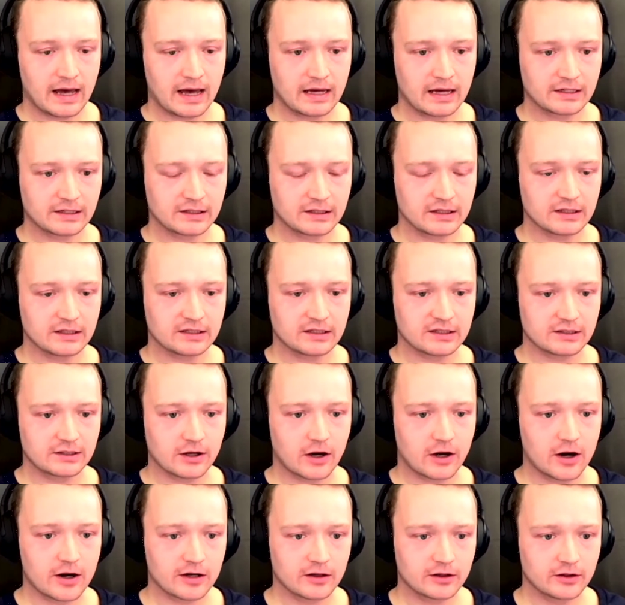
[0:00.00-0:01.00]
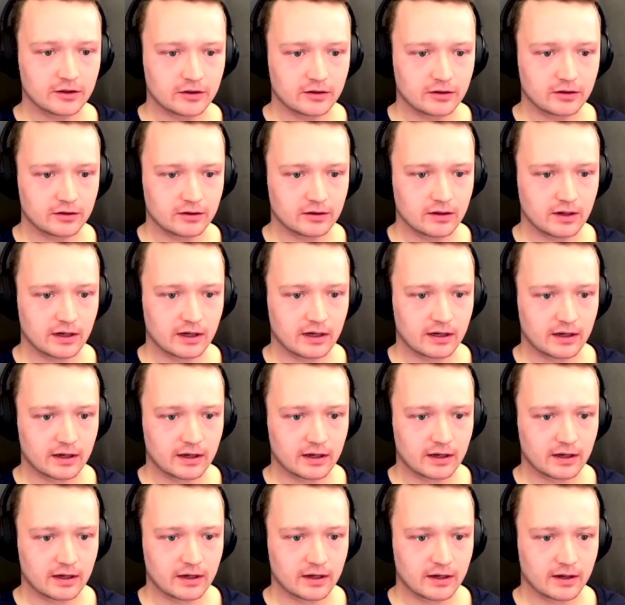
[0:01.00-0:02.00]
has this started
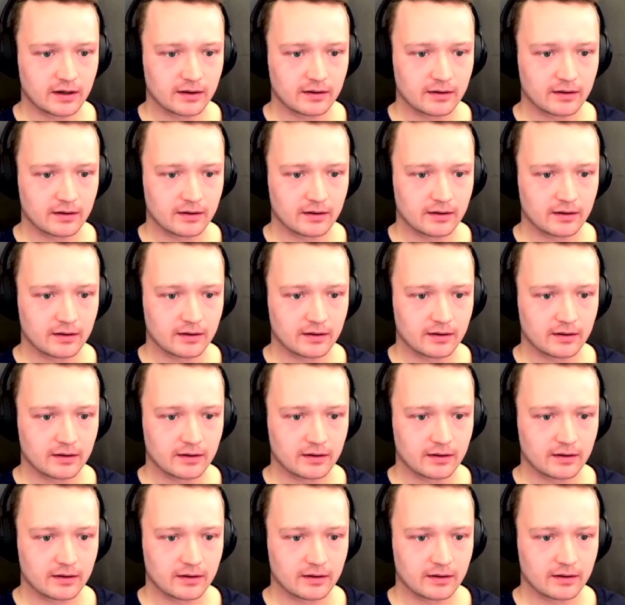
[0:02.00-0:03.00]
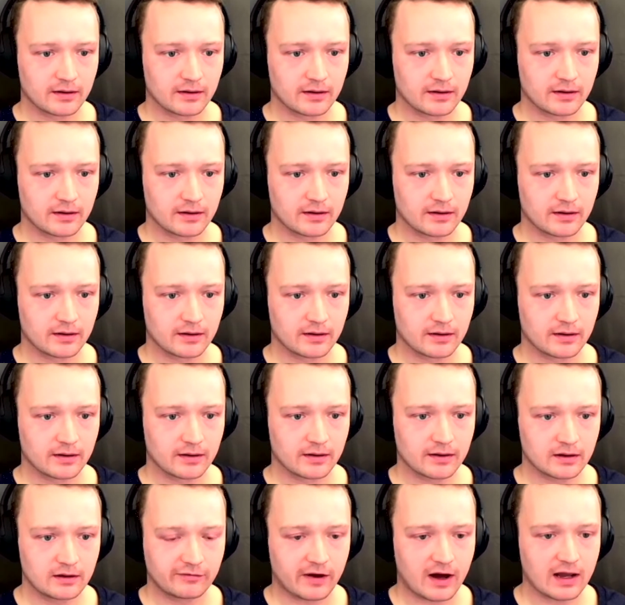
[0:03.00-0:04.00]
uh, defining
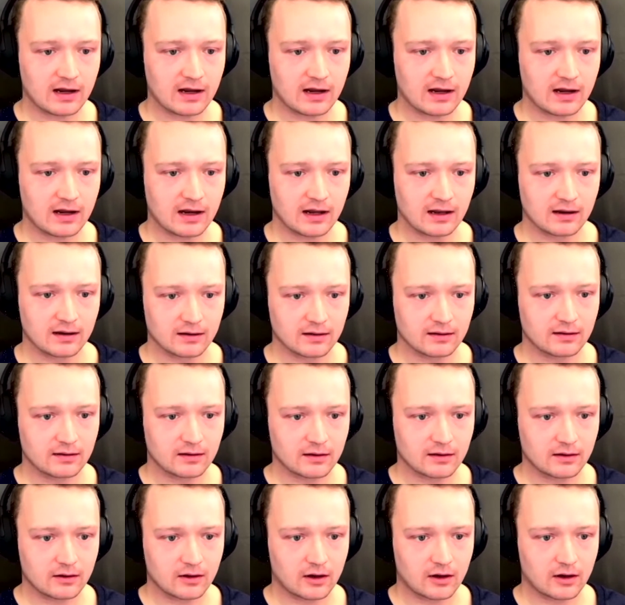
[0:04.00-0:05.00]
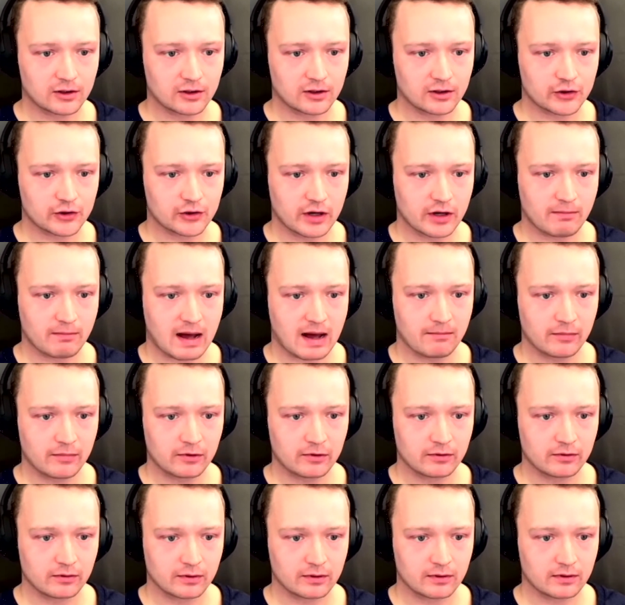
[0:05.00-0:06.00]
culture in Mambu in a larger
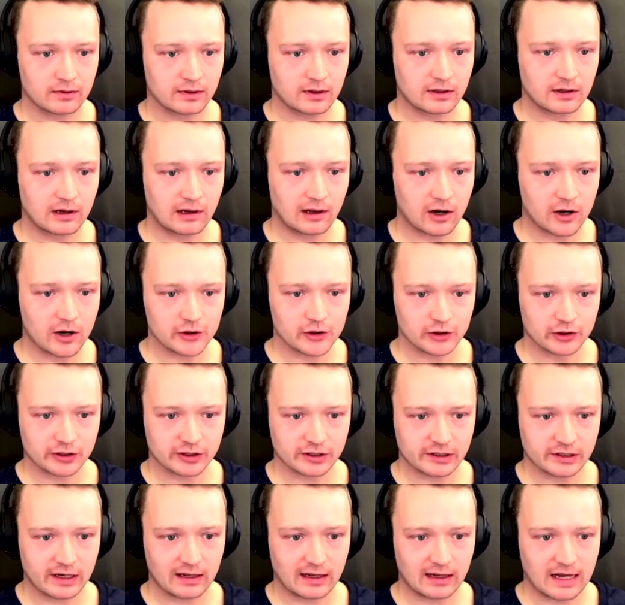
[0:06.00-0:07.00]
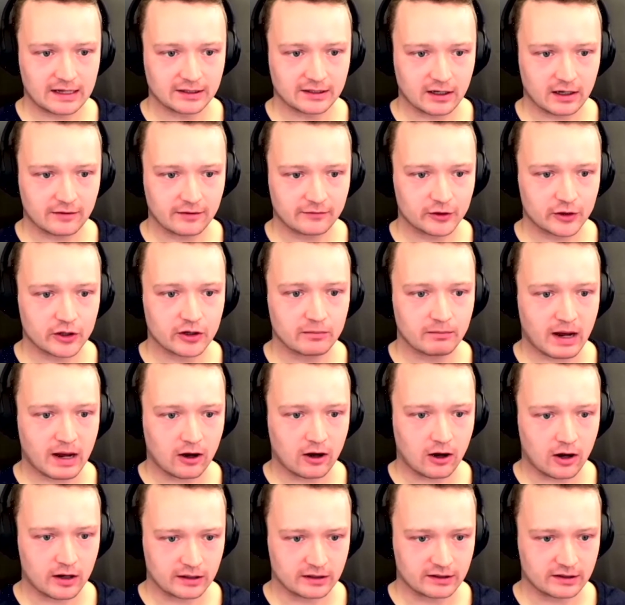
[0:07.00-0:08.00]
scale? Has it kind of turned back on itself? Have you
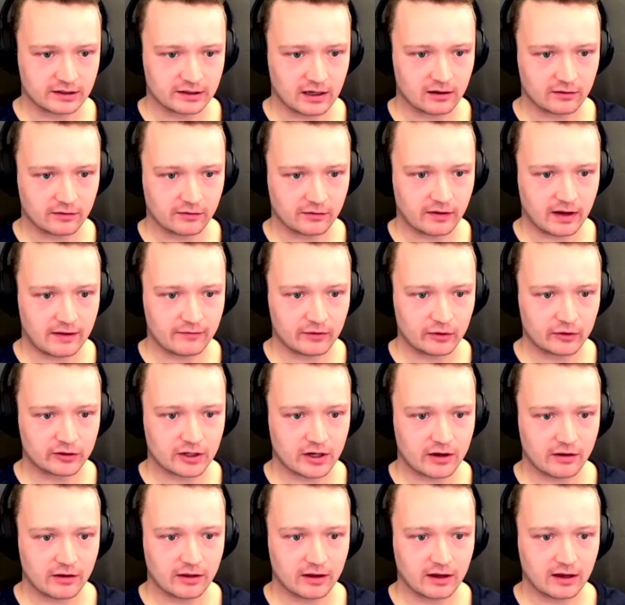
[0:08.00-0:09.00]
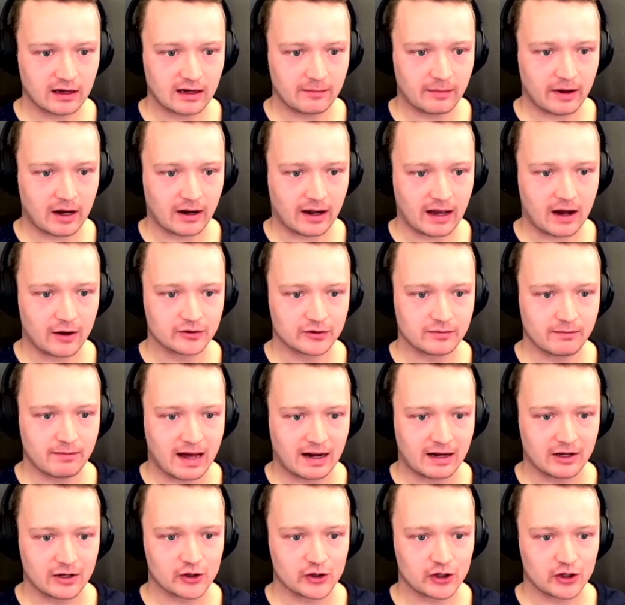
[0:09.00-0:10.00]
started thinking about how to manage a,